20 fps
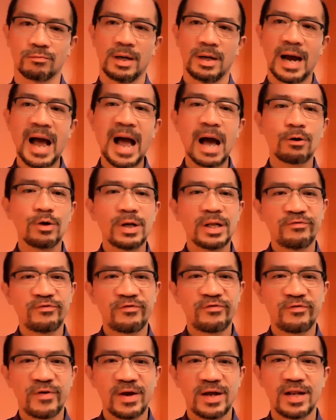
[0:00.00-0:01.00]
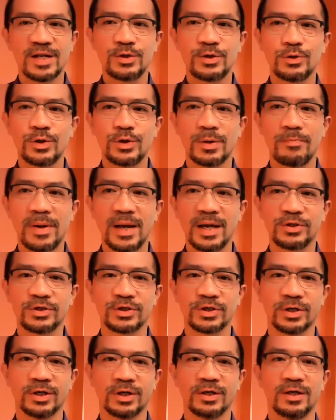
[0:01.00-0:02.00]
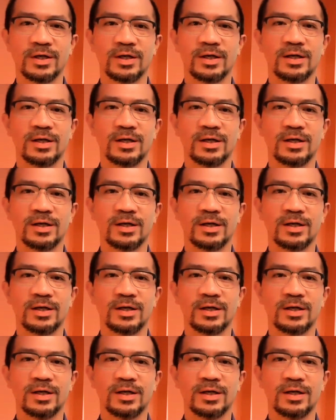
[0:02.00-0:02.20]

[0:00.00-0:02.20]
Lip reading: Now, how do they fit into the picture?